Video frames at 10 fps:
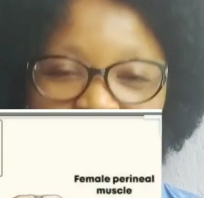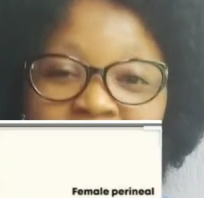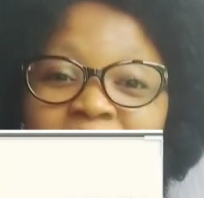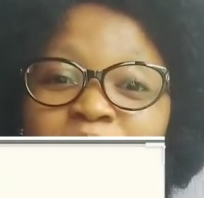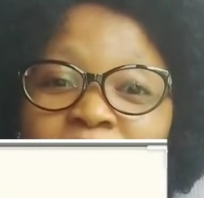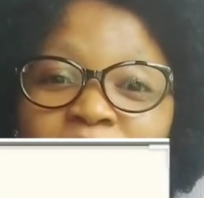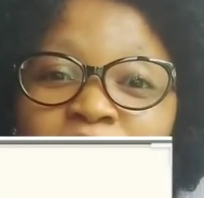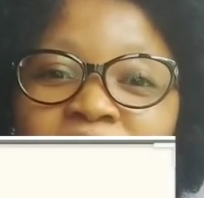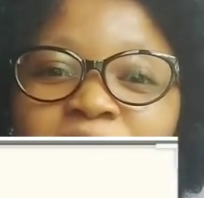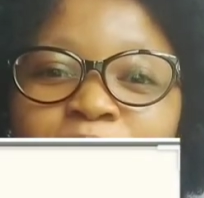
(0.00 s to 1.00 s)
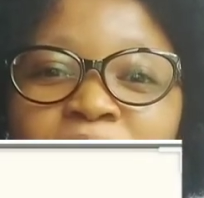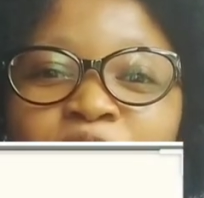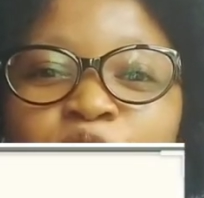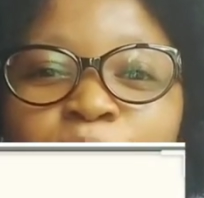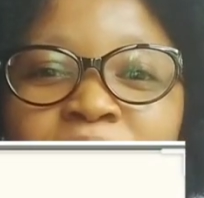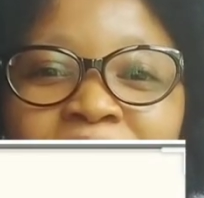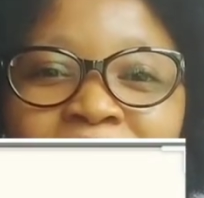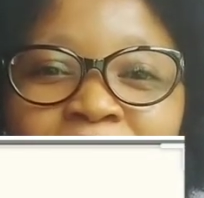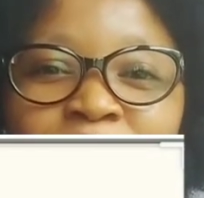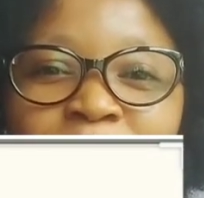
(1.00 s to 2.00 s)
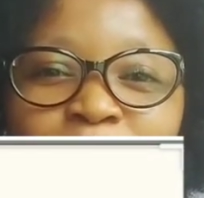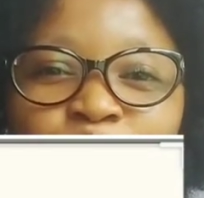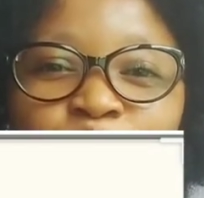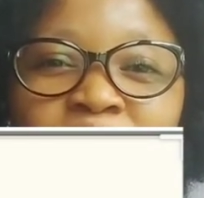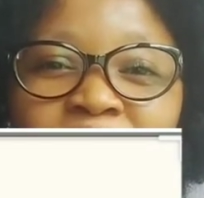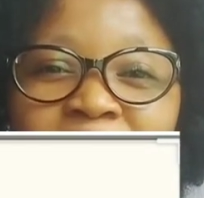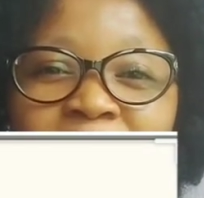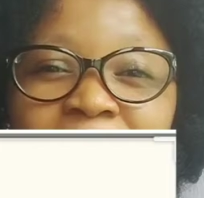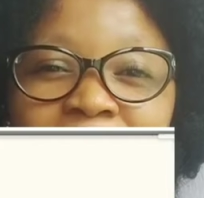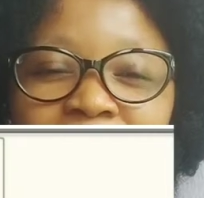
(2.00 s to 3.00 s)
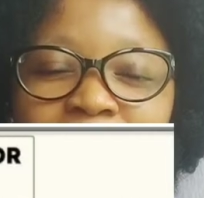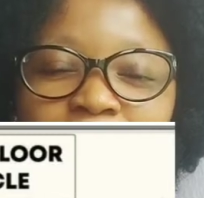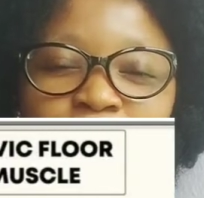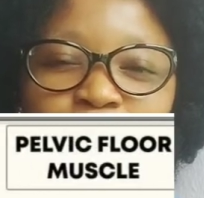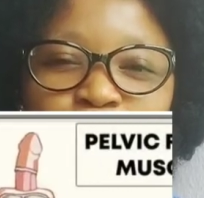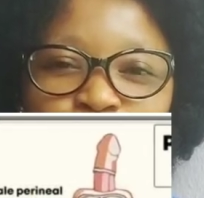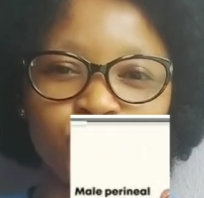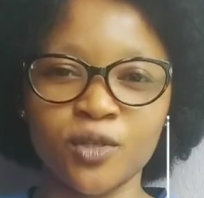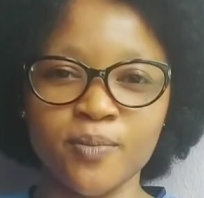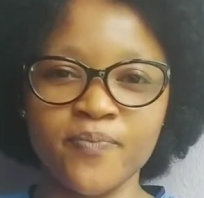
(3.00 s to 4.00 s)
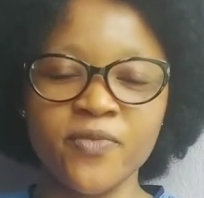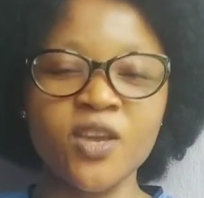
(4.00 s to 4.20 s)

In males, the perineum is the area between the anus and the scrotum,